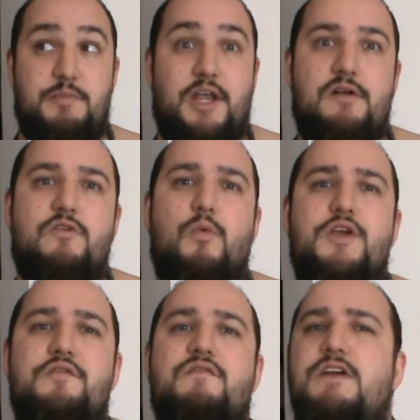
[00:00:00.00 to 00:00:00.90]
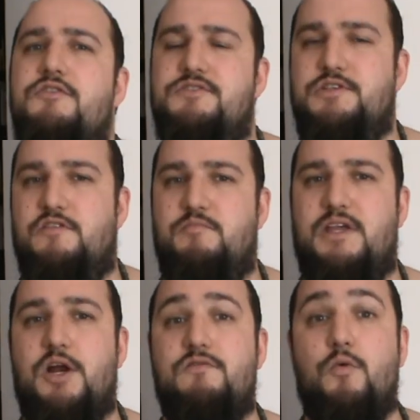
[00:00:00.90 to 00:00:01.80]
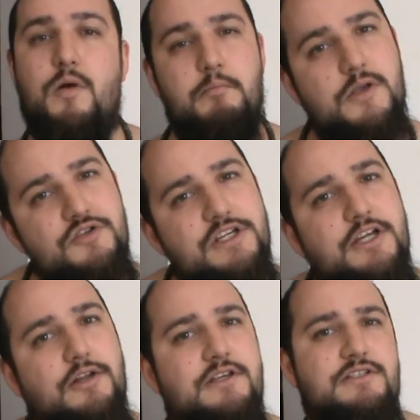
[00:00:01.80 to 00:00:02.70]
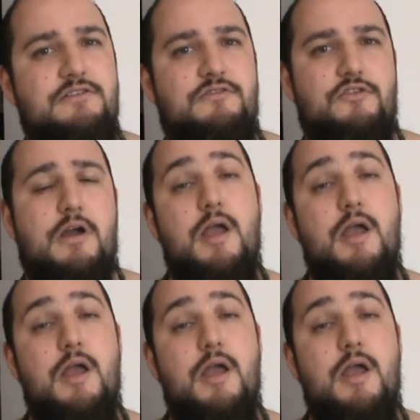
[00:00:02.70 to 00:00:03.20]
be careful what you feed yourself. Be careful what music you listen to.